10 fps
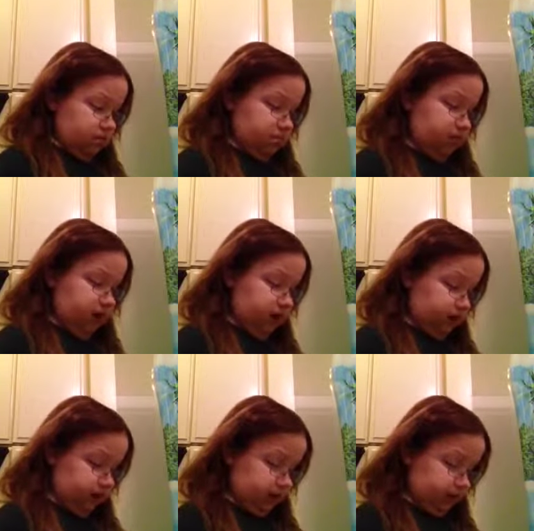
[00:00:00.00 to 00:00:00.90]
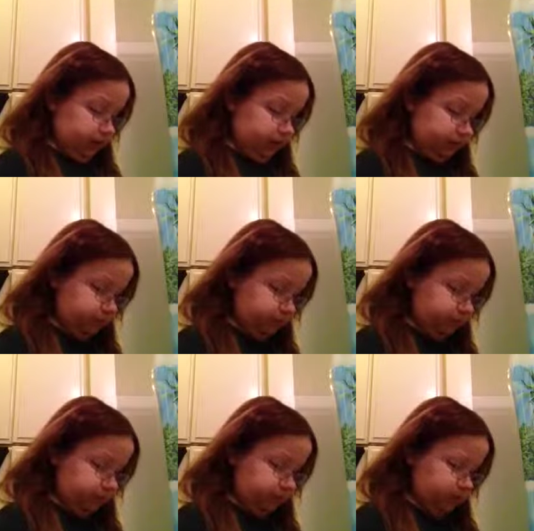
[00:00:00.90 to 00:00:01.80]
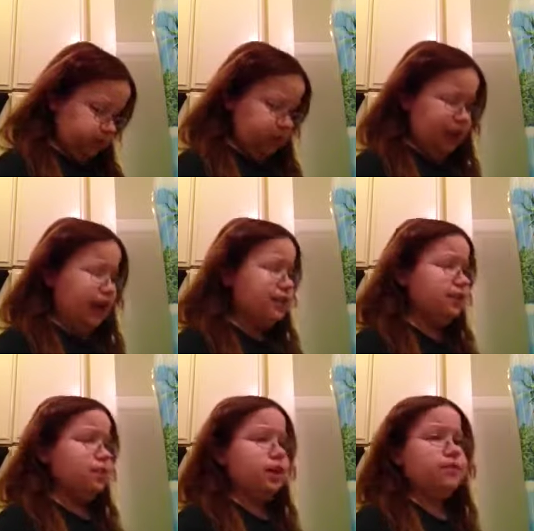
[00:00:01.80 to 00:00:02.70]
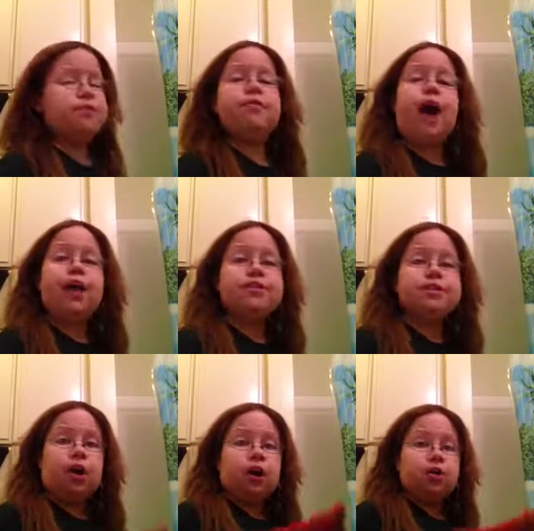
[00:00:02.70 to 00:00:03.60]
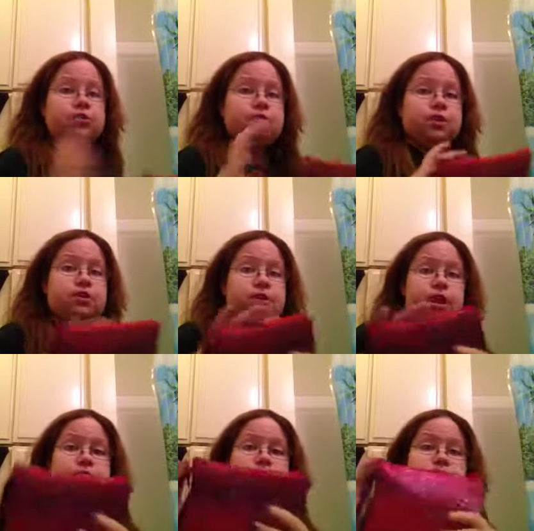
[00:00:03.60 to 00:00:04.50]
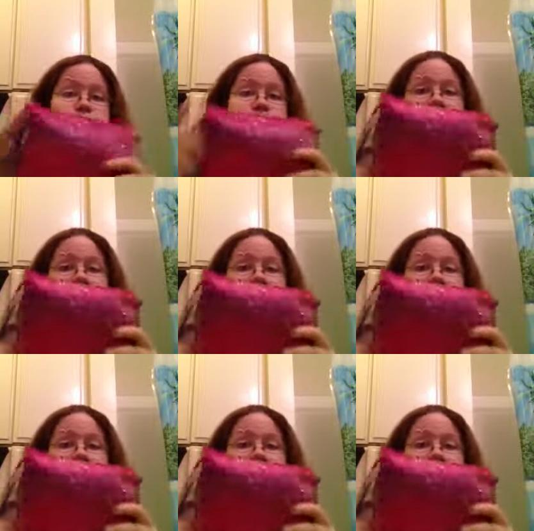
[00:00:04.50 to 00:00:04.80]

but I still give it 5 stars because it comes in this